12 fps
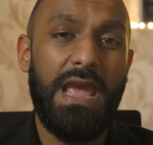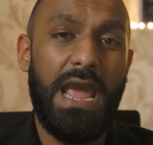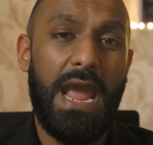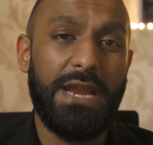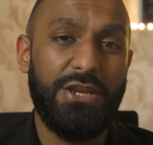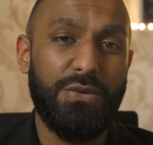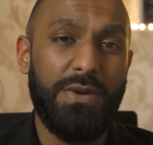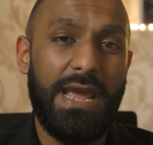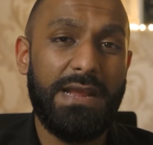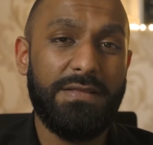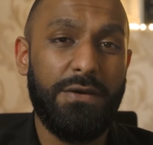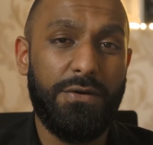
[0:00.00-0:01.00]
and you
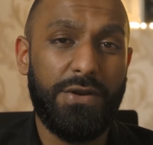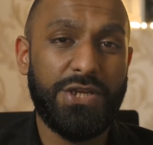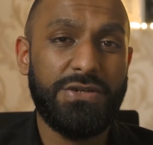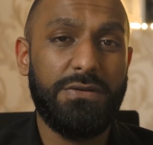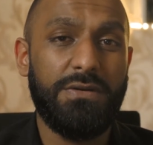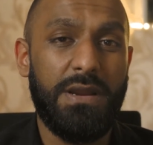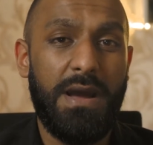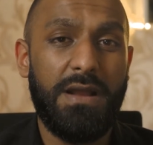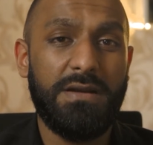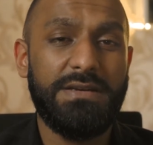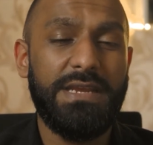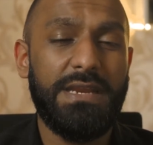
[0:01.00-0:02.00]
like the original Le
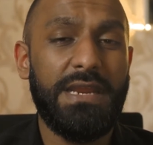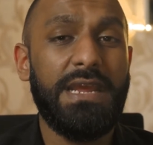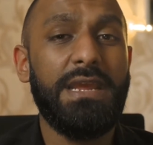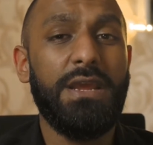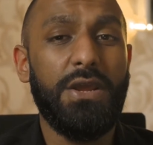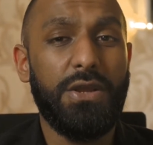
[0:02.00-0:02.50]
Mal DNA,